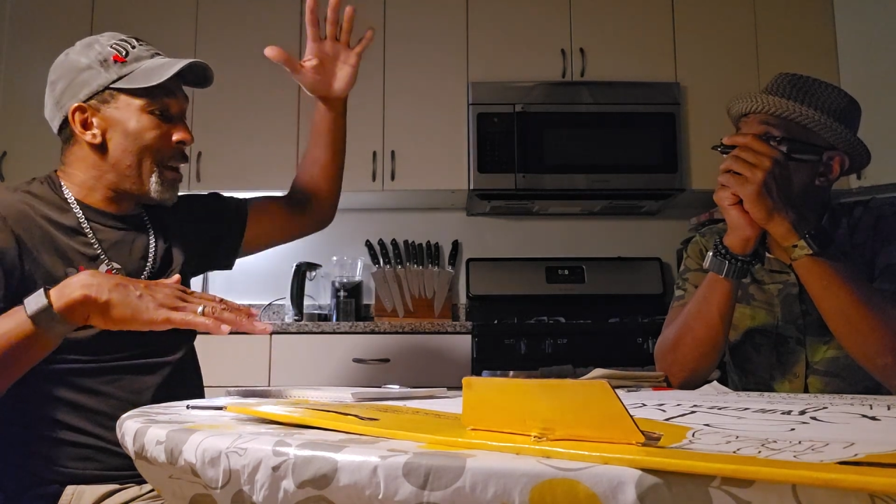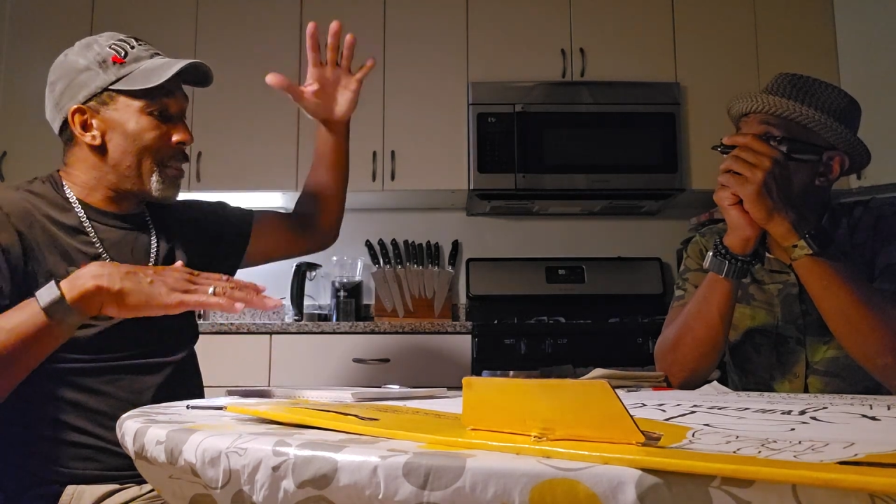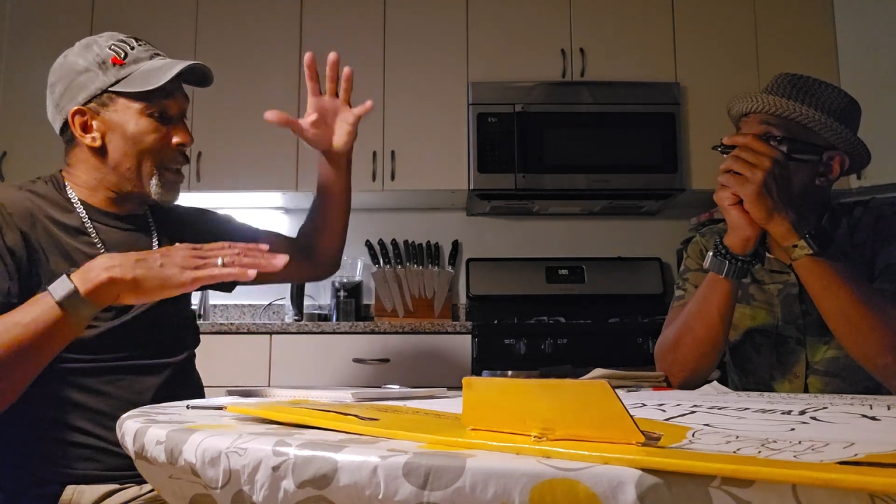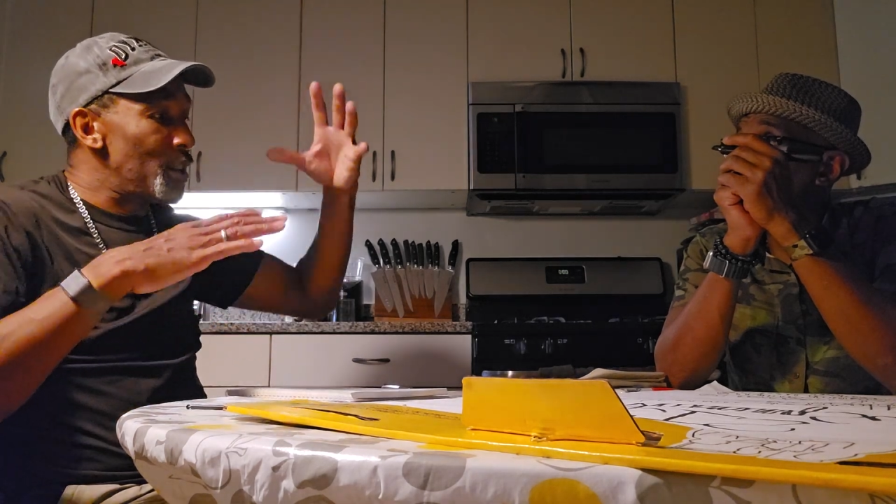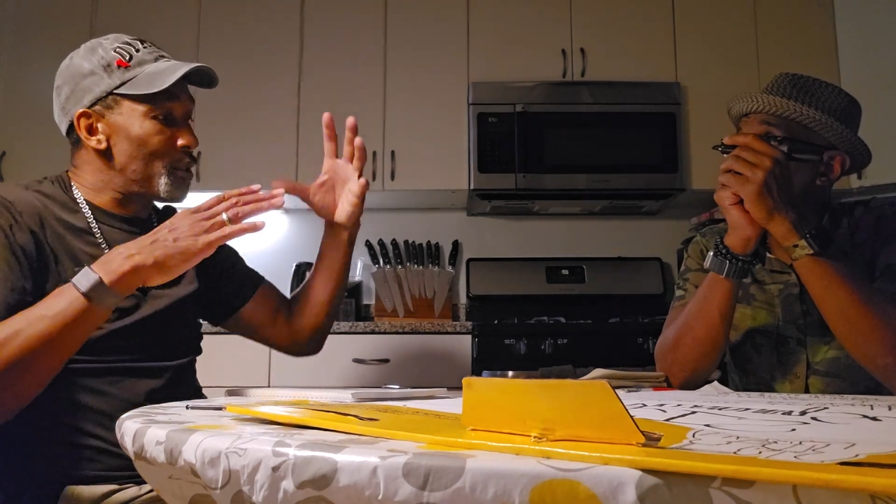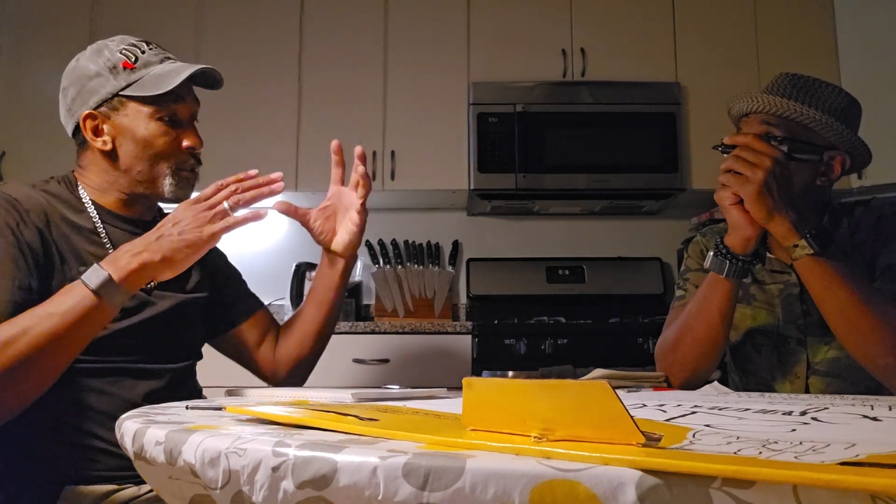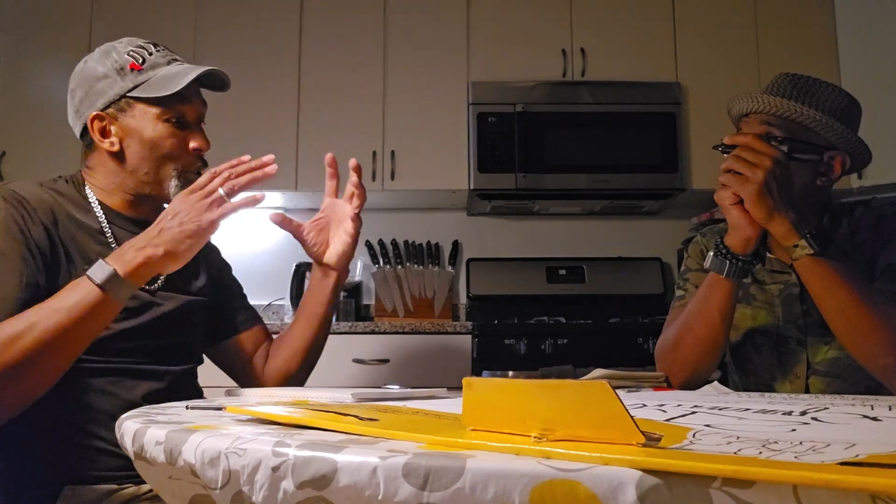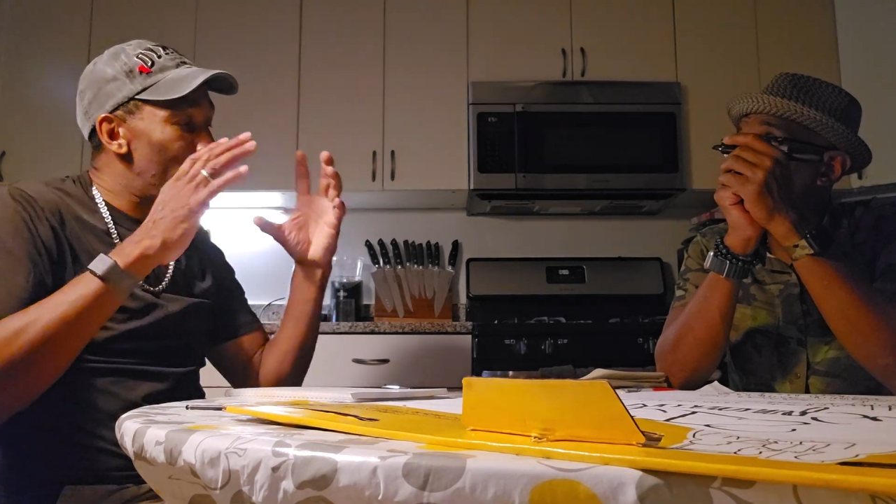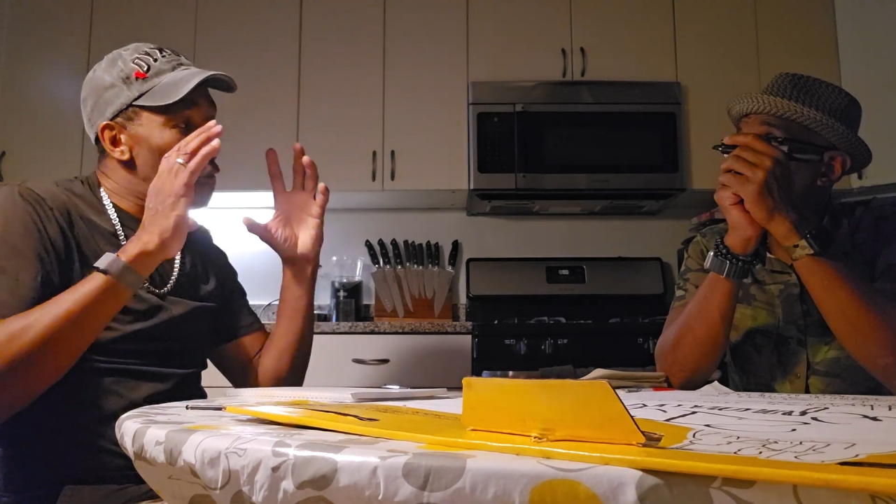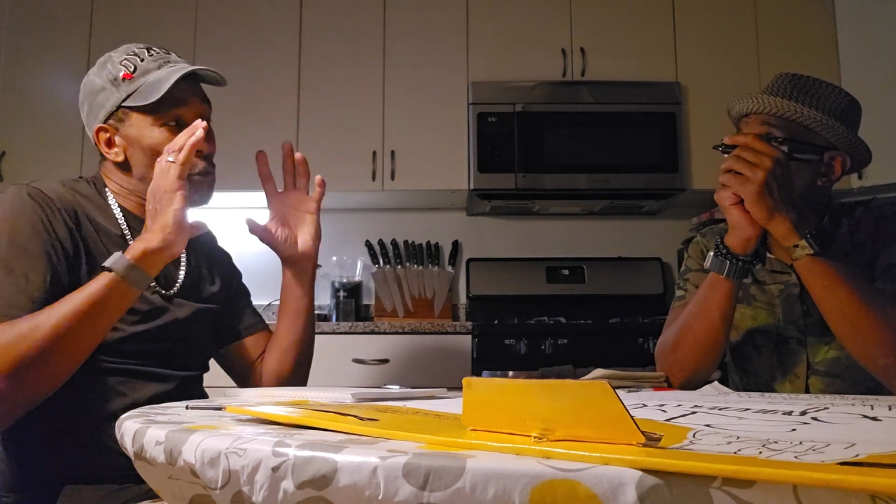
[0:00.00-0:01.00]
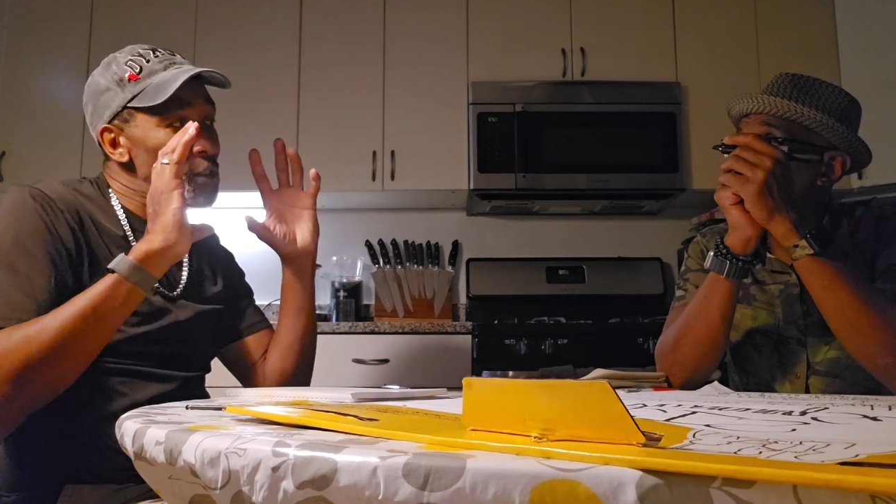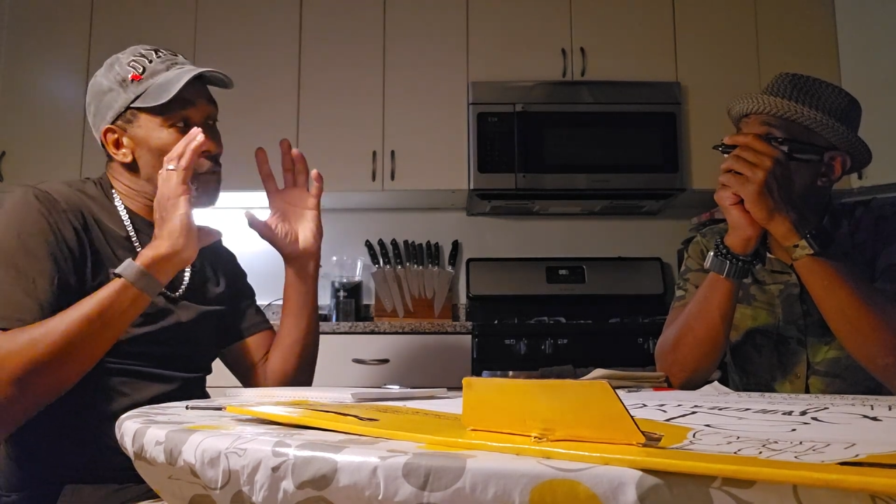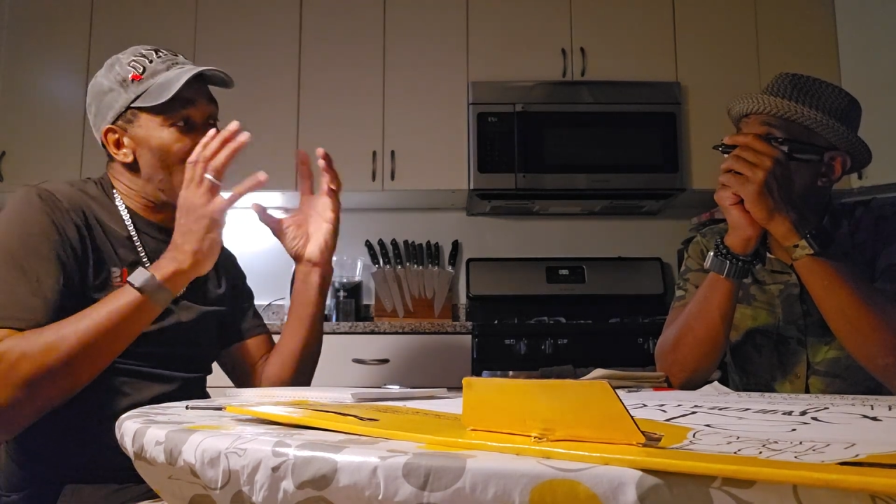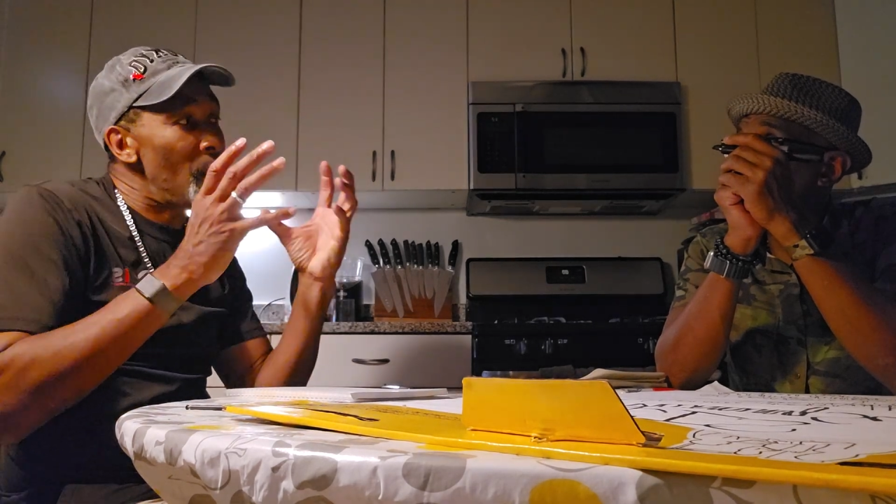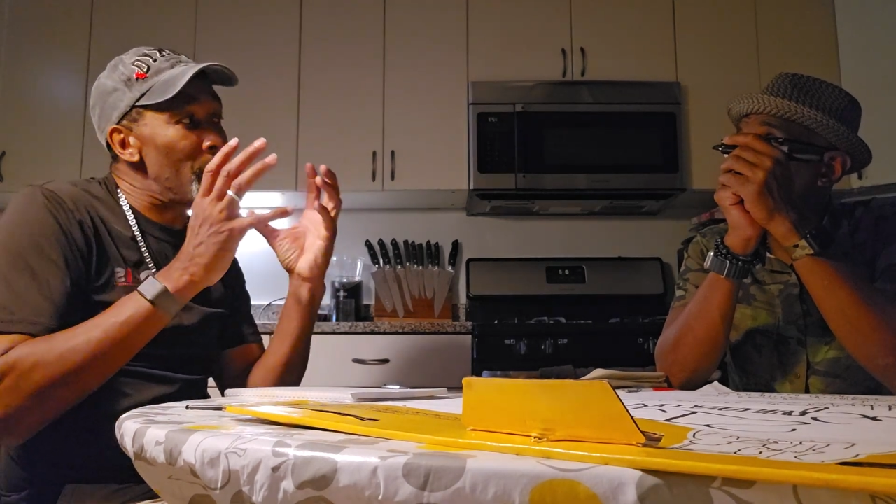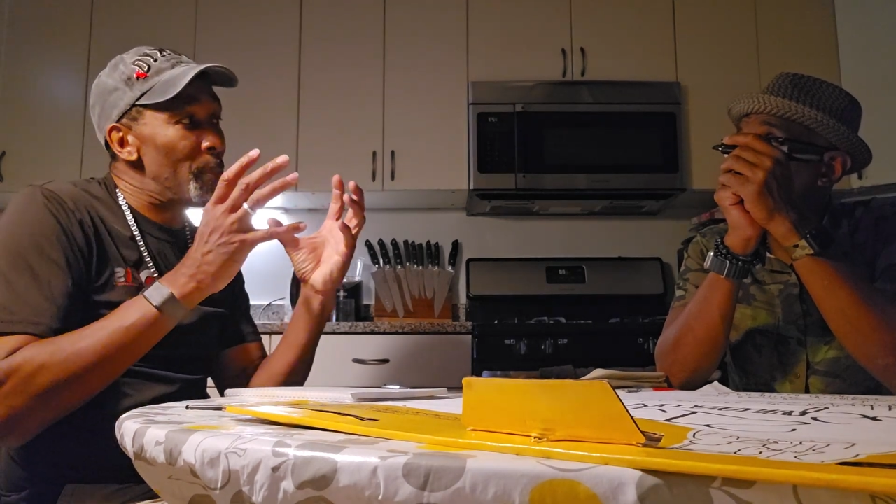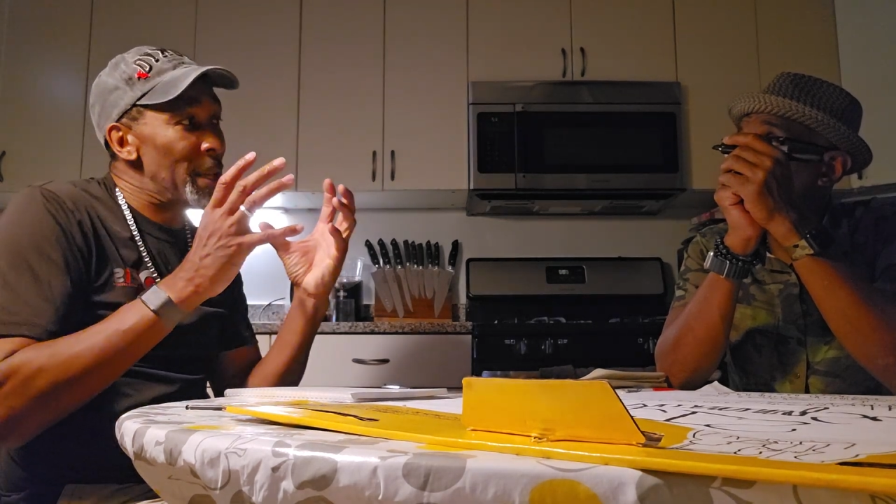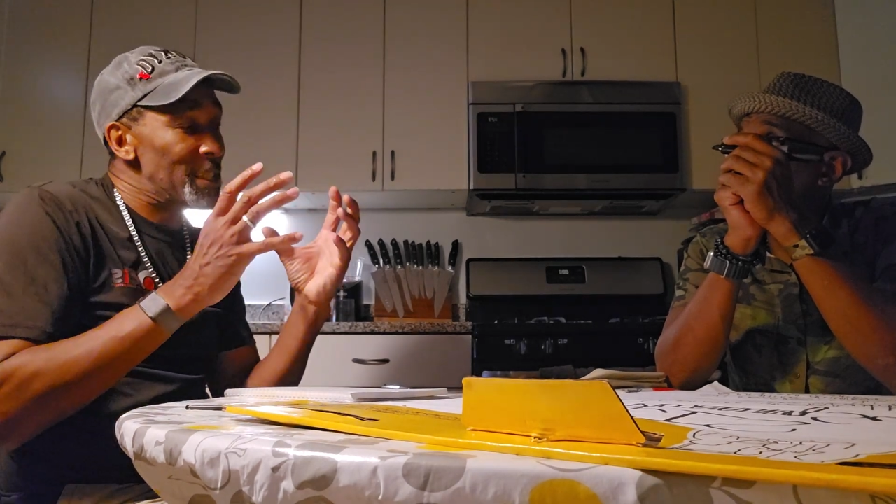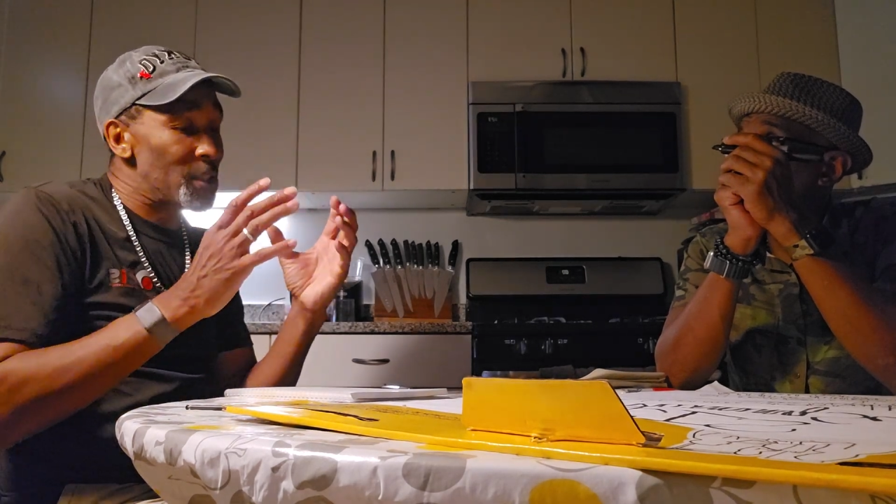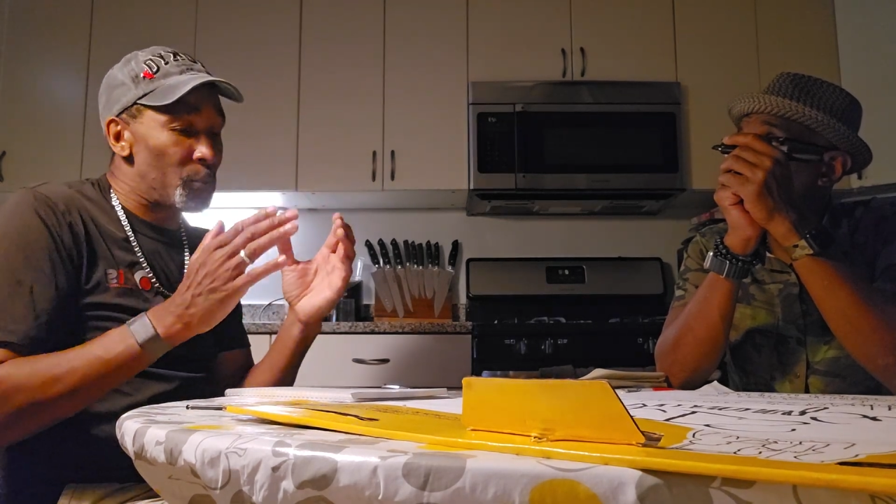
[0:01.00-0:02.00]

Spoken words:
Then you do the force development pieces,